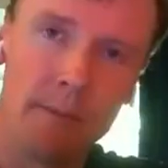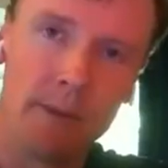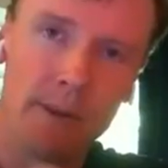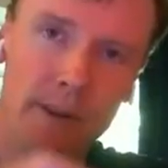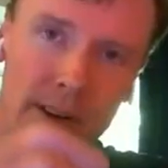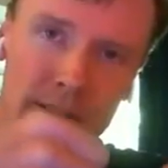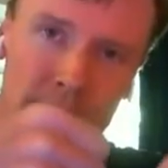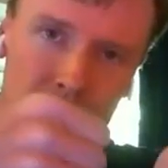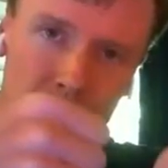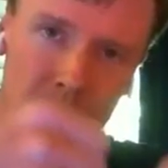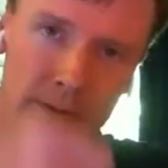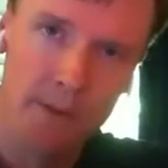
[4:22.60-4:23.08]
call
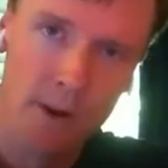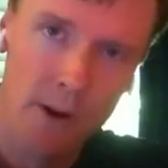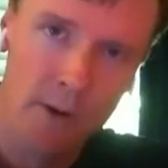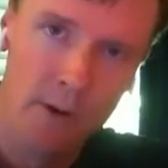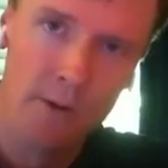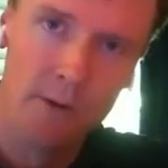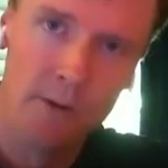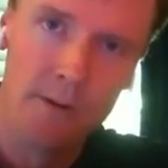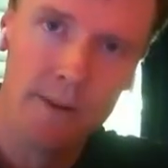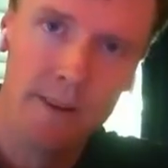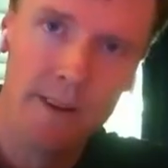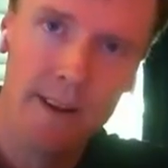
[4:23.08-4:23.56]
number on your
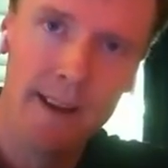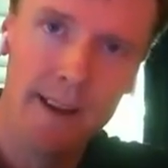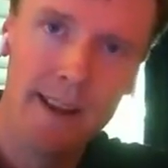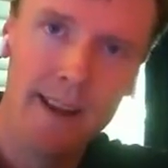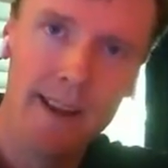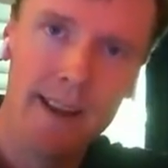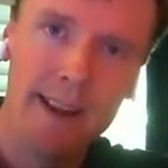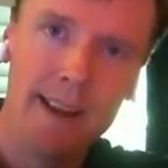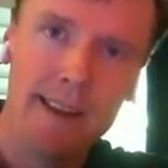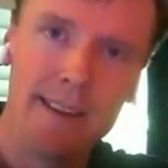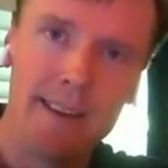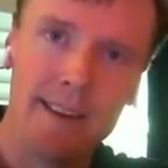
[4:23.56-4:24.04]
phone,
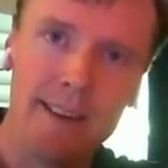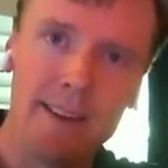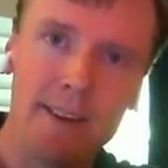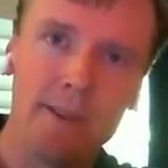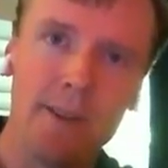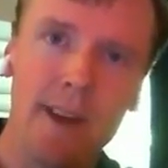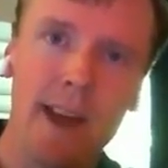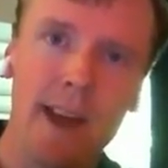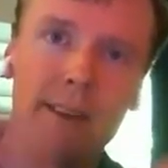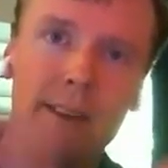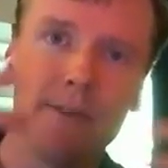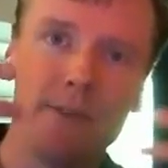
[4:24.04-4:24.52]

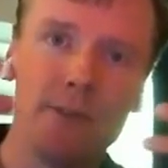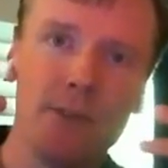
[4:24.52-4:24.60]
then